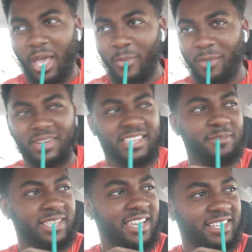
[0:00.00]
mean, I'm gonna
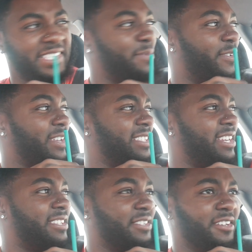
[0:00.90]
keep taking a sip of it because
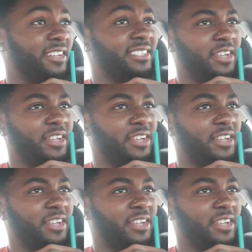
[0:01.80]
it is good. It's